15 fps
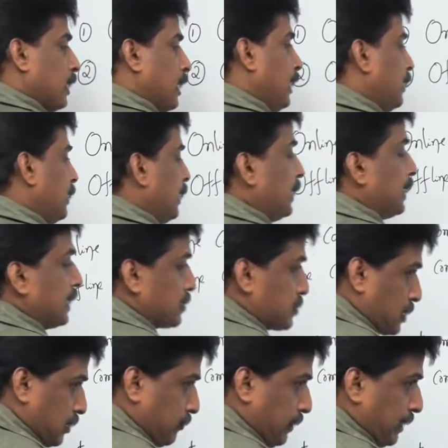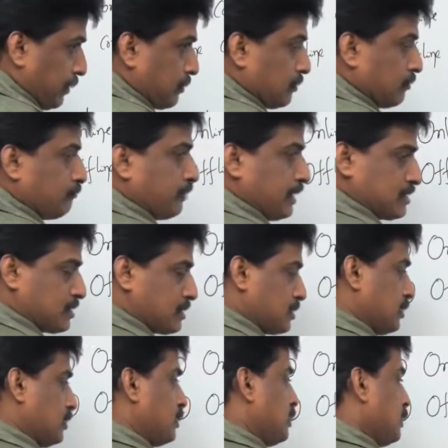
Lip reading: and it is giving first